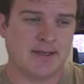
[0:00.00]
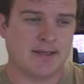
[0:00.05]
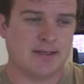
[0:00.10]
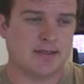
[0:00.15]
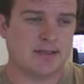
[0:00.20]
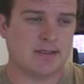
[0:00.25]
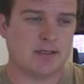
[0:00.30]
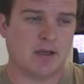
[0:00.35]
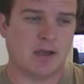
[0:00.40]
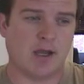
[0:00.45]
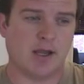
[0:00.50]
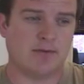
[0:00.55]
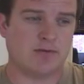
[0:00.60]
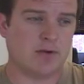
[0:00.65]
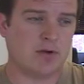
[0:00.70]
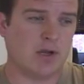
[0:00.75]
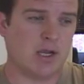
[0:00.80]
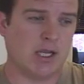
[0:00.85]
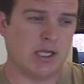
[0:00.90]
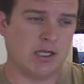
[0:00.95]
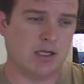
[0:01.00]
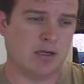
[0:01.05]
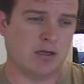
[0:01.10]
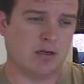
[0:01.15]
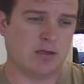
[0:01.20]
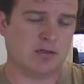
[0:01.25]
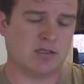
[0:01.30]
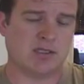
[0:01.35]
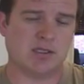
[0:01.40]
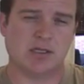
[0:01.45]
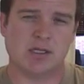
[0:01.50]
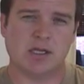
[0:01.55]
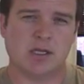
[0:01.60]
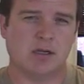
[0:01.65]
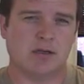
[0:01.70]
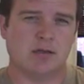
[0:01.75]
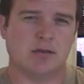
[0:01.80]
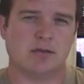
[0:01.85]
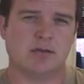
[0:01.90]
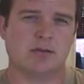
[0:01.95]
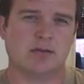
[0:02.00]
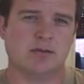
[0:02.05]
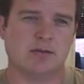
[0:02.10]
So after 8 years, and to hear